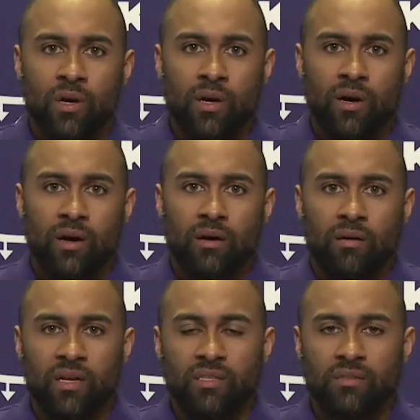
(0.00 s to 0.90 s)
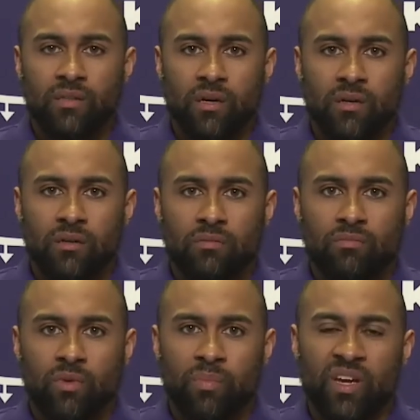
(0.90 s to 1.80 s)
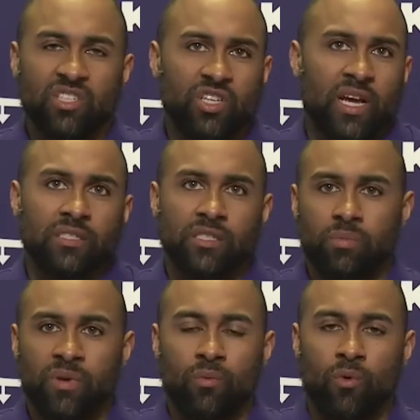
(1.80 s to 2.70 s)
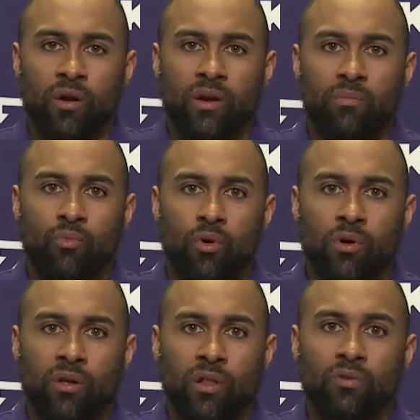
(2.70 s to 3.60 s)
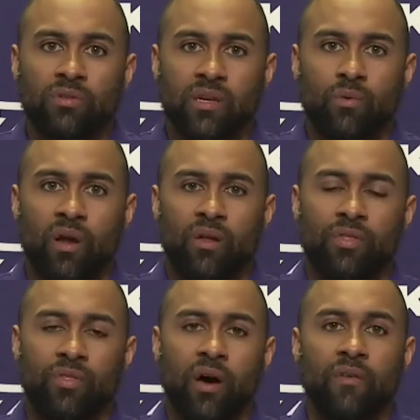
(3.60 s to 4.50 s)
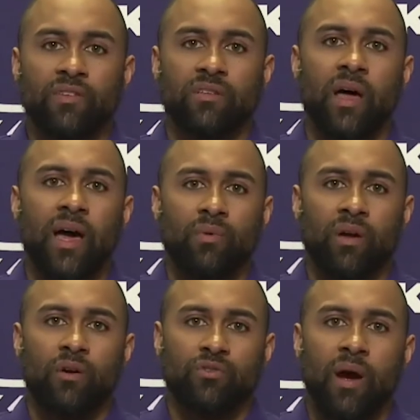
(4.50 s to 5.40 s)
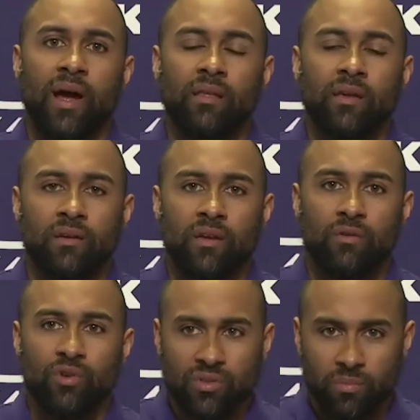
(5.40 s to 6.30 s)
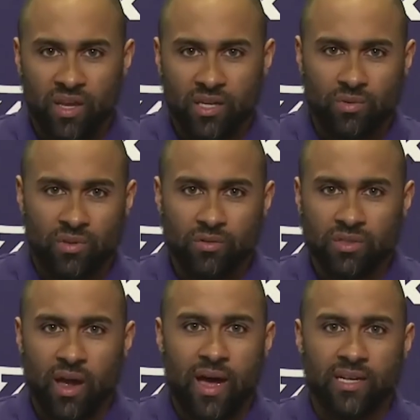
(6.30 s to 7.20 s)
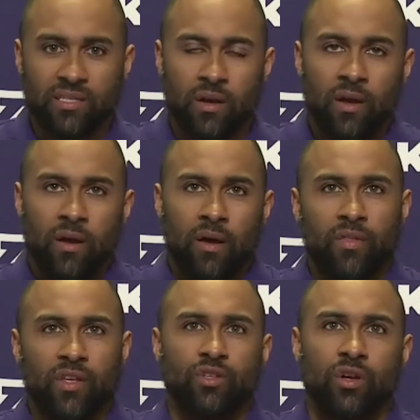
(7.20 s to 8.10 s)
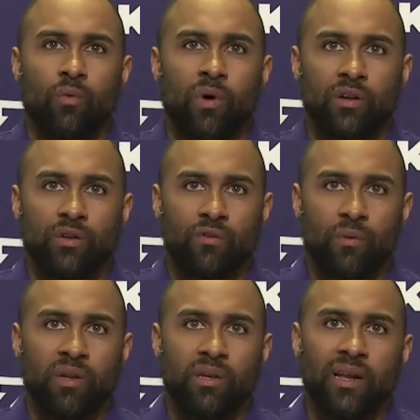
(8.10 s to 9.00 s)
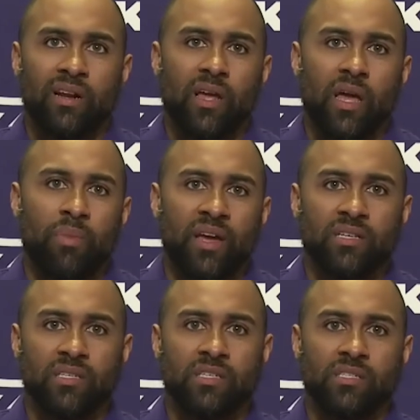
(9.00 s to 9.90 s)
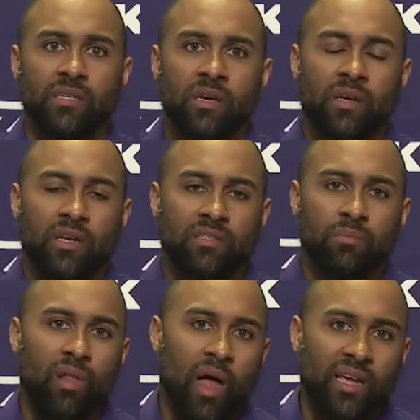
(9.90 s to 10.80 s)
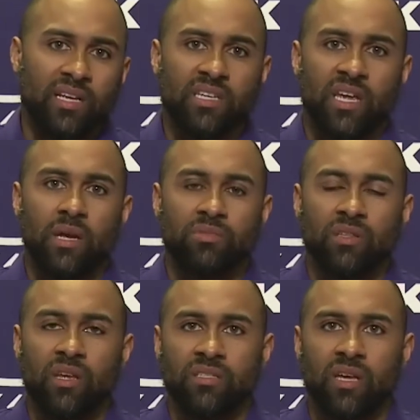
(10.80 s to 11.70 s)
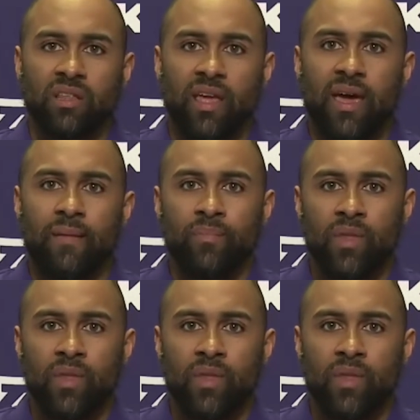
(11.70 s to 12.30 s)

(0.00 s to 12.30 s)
uh, it the the biggest change has just been working more closely with the offensive line with Coach Riley. You know, doing some things with those guys uh, that you're going to want to do from a day to day basis and some blocking schemes and things like that.